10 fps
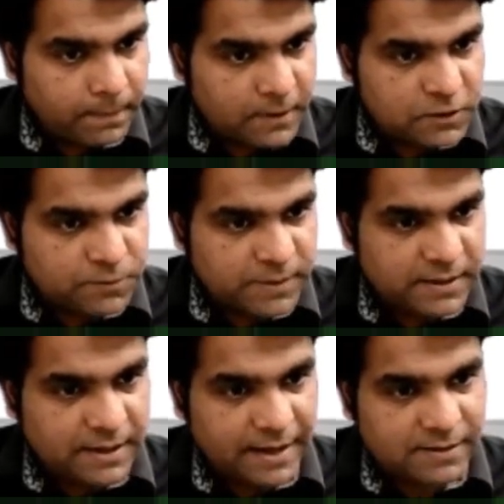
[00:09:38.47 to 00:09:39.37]

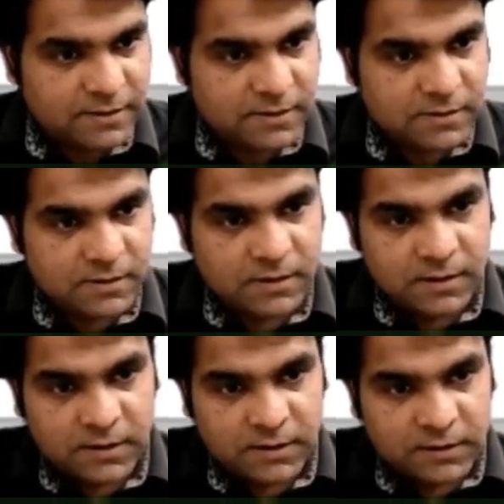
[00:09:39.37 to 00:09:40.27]
spindle axis,
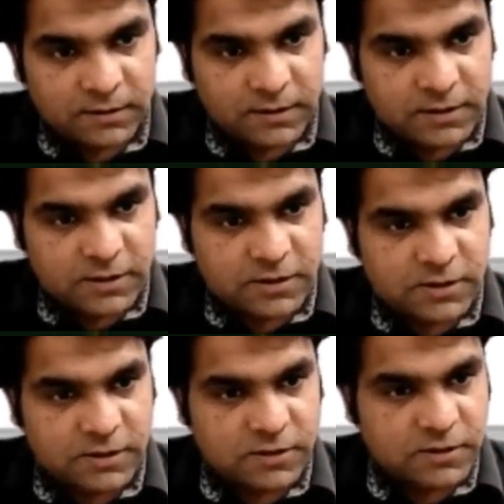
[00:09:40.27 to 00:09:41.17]
this
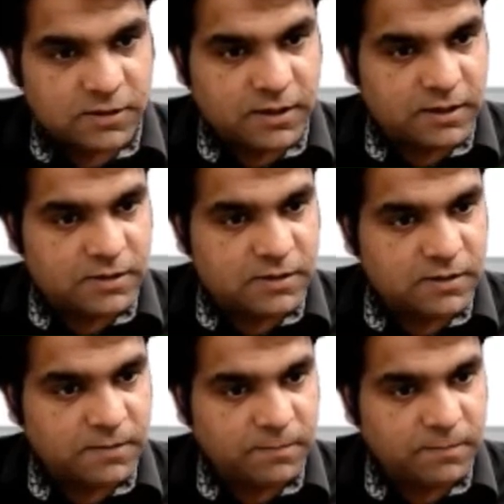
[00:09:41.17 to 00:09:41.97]
distance is